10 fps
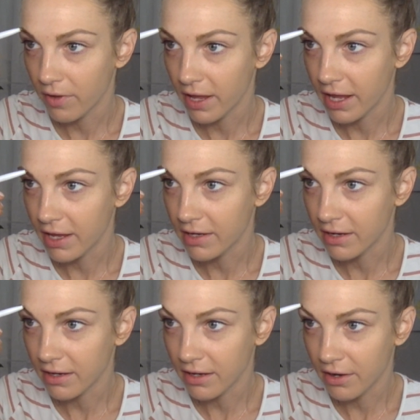And,
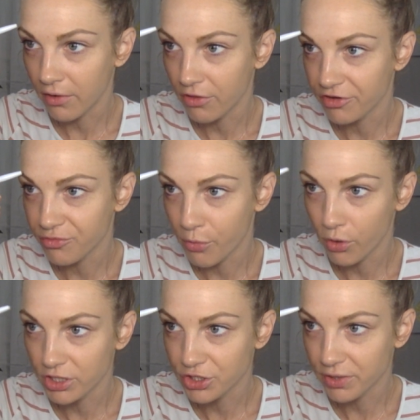you know, there's
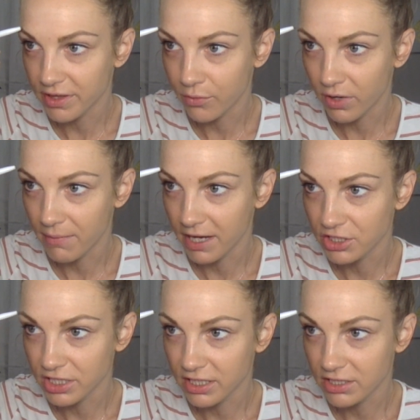more to it than what I'm
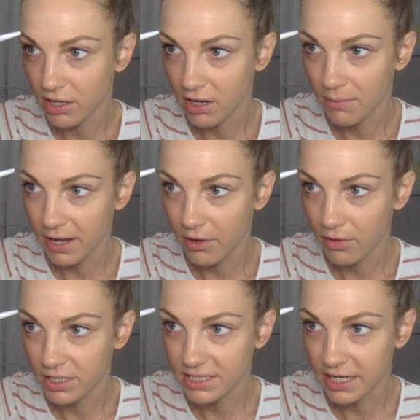actually going to talk about,
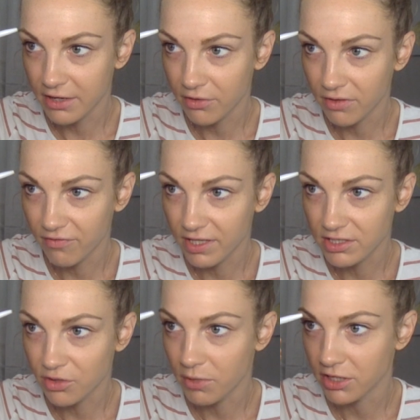because I can only fit
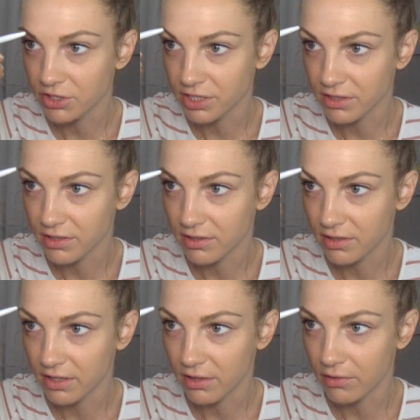so much, and,
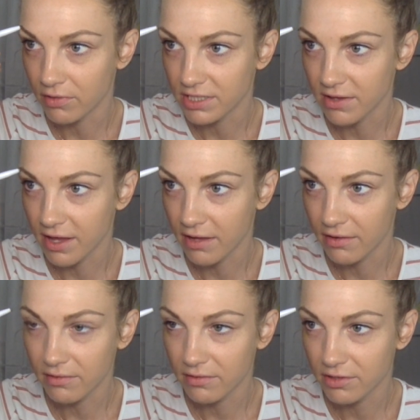you know, it's a lot.
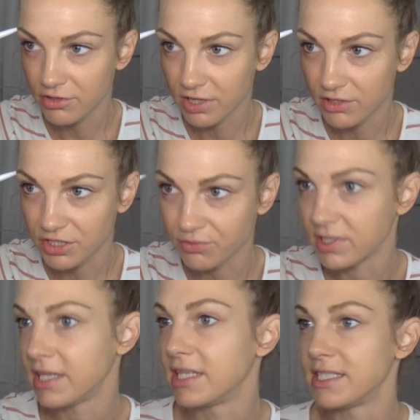Astrology is
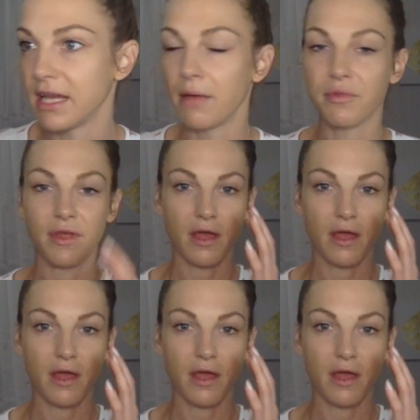really in depth.